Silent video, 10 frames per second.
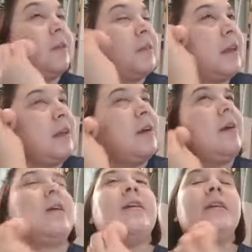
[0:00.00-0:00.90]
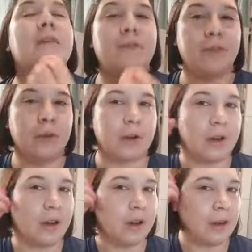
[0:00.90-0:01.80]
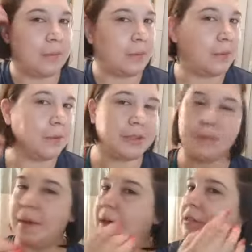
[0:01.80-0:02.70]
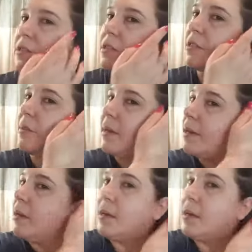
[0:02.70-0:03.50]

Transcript: thank God for our, I'm going to pull this back just a little bit.